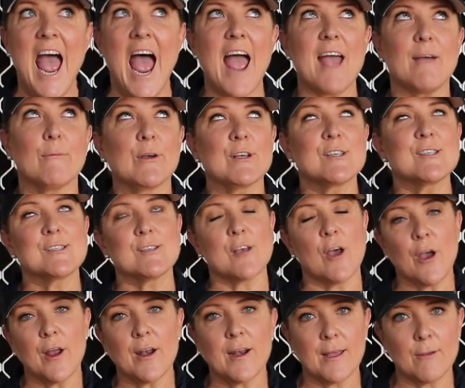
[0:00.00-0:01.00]
and we
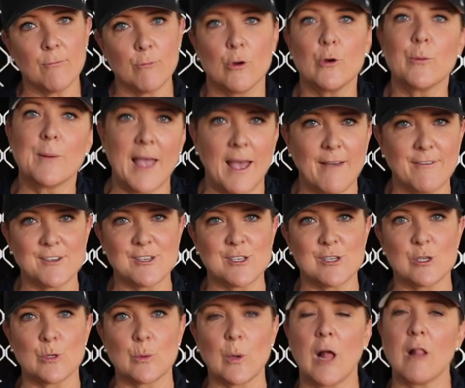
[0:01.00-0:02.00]
certainly will be having
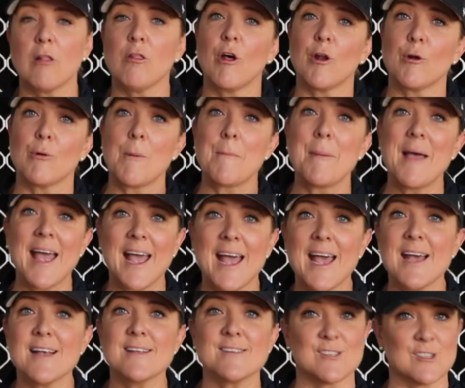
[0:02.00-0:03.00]
to do a lot of
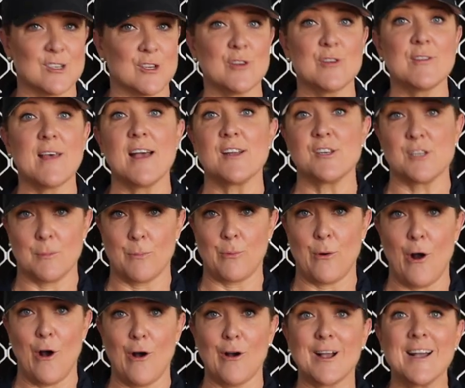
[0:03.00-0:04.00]
repairs to that gyp
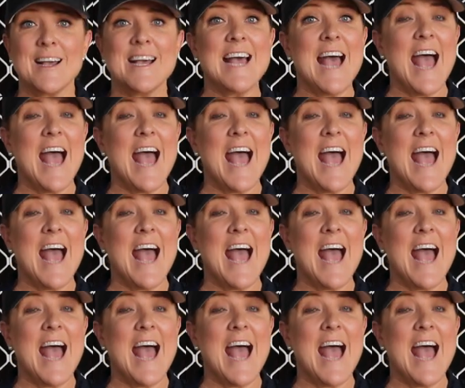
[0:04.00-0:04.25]
rock.